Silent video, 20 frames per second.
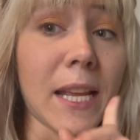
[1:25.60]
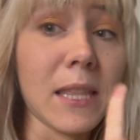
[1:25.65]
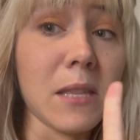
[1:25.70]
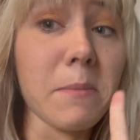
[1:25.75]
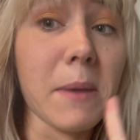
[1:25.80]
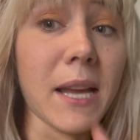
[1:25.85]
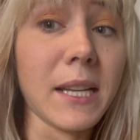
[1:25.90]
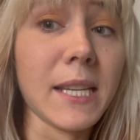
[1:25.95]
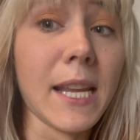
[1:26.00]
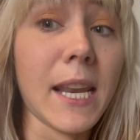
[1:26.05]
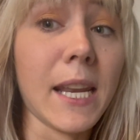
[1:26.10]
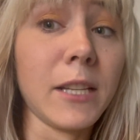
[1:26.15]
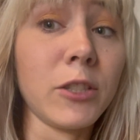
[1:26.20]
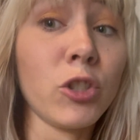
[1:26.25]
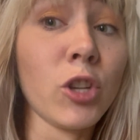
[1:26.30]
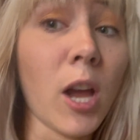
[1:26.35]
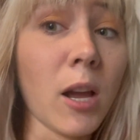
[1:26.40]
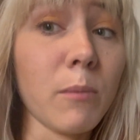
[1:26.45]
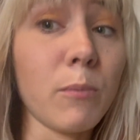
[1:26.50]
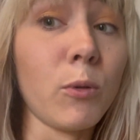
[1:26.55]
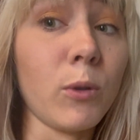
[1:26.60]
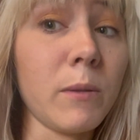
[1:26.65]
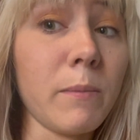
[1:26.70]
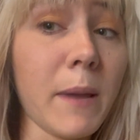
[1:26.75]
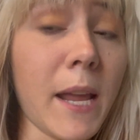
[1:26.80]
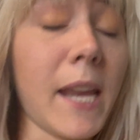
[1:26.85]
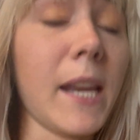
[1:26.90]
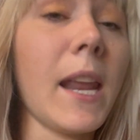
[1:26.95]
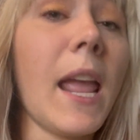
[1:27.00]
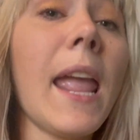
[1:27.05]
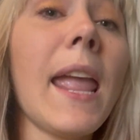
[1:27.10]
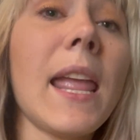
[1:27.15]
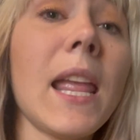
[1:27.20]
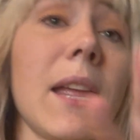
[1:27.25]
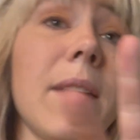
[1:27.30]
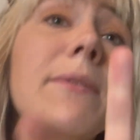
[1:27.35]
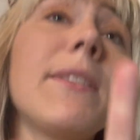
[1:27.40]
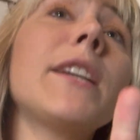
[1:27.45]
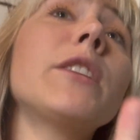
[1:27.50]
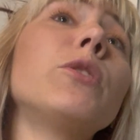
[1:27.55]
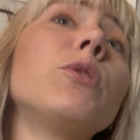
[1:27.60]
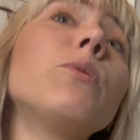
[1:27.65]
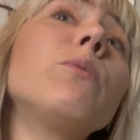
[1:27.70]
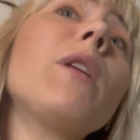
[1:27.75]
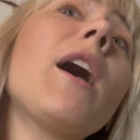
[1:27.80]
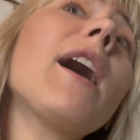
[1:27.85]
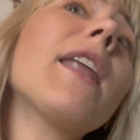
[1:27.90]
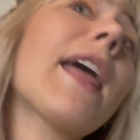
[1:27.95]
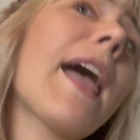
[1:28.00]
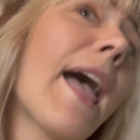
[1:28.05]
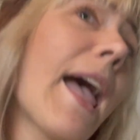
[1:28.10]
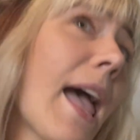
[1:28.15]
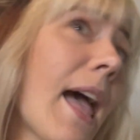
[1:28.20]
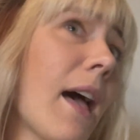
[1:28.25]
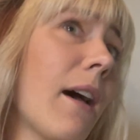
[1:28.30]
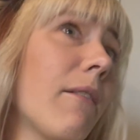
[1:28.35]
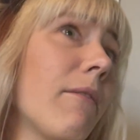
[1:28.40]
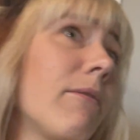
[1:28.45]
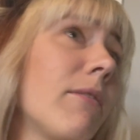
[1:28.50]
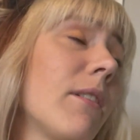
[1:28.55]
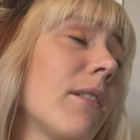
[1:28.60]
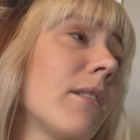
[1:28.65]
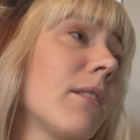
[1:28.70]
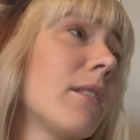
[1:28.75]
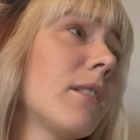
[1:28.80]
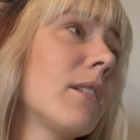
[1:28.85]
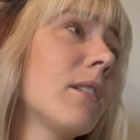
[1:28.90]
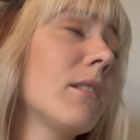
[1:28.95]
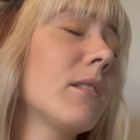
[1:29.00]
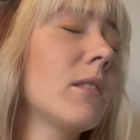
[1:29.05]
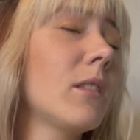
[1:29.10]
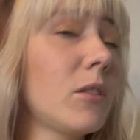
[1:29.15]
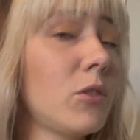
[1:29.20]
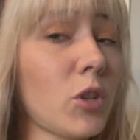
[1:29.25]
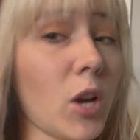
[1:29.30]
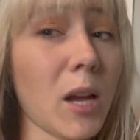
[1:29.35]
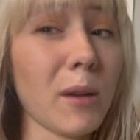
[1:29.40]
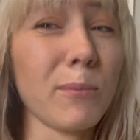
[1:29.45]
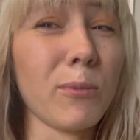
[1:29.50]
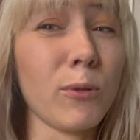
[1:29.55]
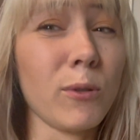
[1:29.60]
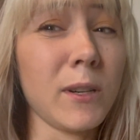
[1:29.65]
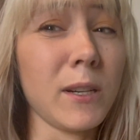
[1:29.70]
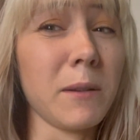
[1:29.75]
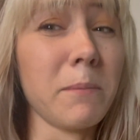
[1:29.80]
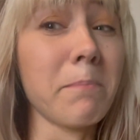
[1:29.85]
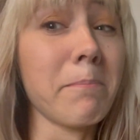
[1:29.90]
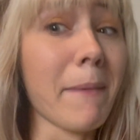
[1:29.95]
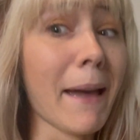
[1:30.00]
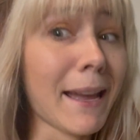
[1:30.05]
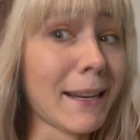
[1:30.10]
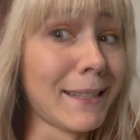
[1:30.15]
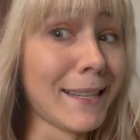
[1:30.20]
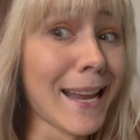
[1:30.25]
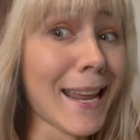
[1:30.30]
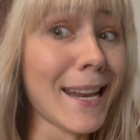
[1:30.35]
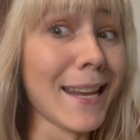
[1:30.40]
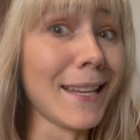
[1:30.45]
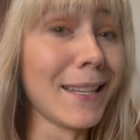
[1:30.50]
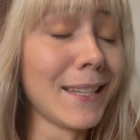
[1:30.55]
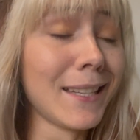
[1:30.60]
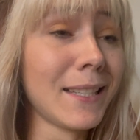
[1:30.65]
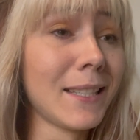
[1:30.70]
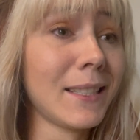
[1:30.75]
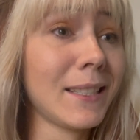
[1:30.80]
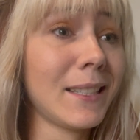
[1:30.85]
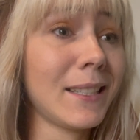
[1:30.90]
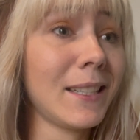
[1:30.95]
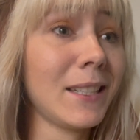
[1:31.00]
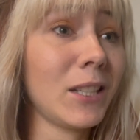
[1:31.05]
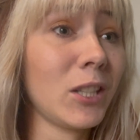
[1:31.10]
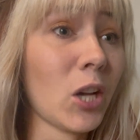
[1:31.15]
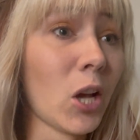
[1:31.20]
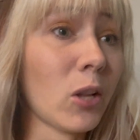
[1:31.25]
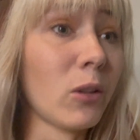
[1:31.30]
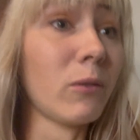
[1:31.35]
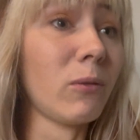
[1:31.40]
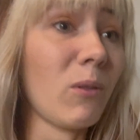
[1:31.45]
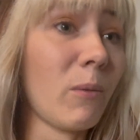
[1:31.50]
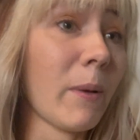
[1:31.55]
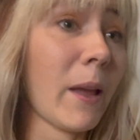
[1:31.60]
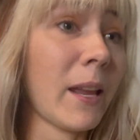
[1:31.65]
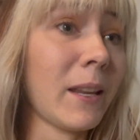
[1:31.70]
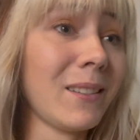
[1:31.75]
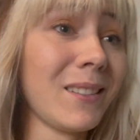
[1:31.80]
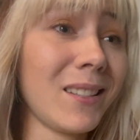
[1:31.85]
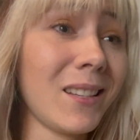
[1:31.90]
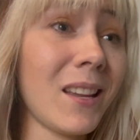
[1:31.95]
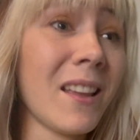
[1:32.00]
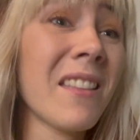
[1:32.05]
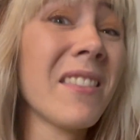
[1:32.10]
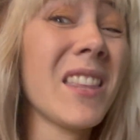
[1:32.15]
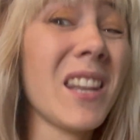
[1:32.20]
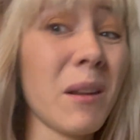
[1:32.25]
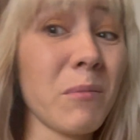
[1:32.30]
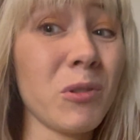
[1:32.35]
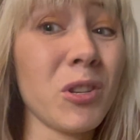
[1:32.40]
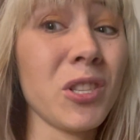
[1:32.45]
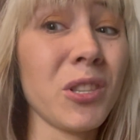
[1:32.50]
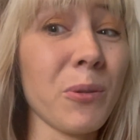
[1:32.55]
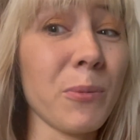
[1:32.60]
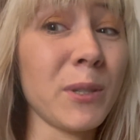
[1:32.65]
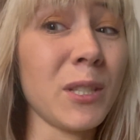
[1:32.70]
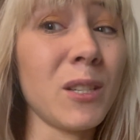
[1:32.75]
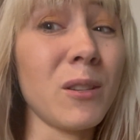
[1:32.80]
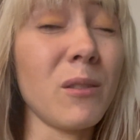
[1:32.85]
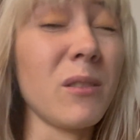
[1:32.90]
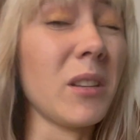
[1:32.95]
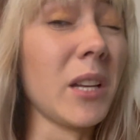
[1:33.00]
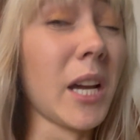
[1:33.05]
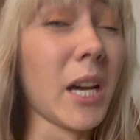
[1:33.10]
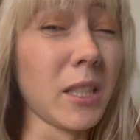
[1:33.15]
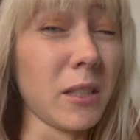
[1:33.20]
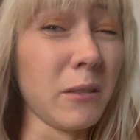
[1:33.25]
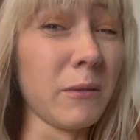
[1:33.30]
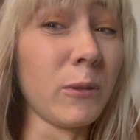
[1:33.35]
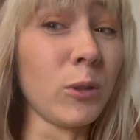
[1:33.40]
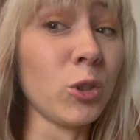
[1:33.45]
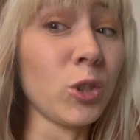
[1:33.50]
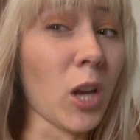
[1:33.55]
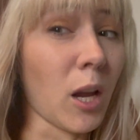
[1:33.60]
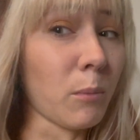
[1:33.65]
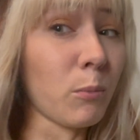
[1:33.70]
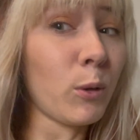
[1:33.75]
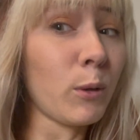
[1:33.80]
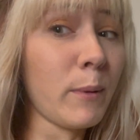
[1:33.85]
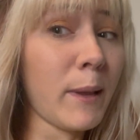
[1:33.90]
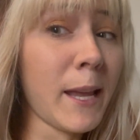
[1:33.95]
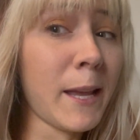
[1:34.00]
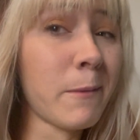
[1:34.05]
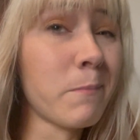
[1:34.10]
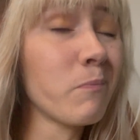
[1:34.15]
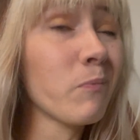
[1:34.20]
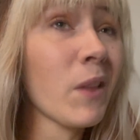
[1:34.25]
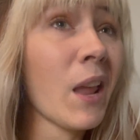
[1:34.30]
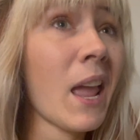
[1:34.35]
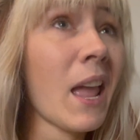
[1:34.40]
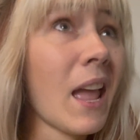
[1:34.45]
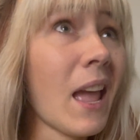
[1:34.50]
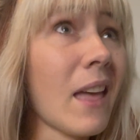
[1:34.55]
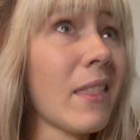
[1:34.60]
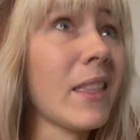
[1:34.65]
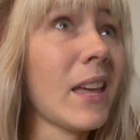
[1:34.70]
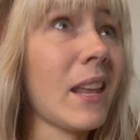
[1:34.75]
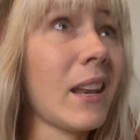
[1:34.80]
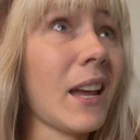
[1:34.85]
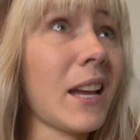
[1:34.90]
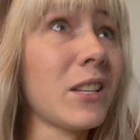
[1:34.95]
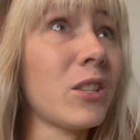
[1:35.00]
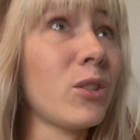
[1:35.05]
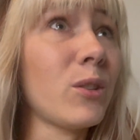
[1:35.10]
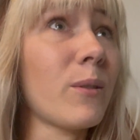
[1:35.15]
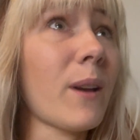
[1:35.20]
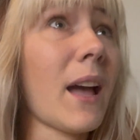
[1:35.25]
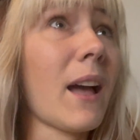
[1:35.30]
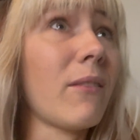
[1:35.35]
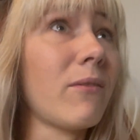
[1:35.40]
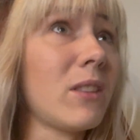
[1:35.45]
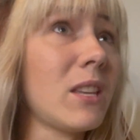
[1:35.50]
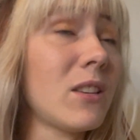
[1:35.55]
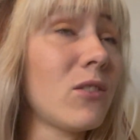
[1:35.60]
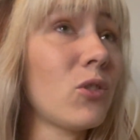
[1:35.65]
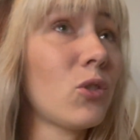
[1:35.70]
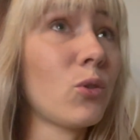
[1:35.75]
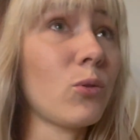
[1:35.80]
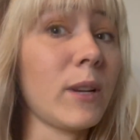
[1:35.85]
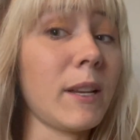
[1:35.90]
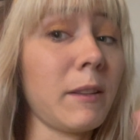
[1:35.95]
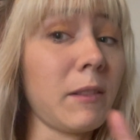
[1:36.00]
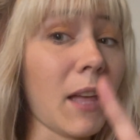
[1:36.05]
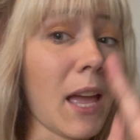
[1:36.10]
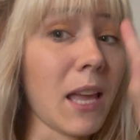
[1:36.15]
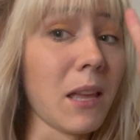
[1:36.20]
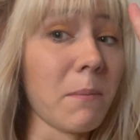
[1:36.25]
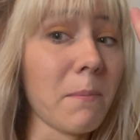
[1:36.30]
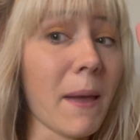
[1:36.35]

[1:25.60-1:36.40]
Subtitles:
in the magnetic chalkboard paint. If they do not have the chalkboard magnetic colorful paint, then I'm just going to do the colorful chalkboard paint. And then I do have these string-like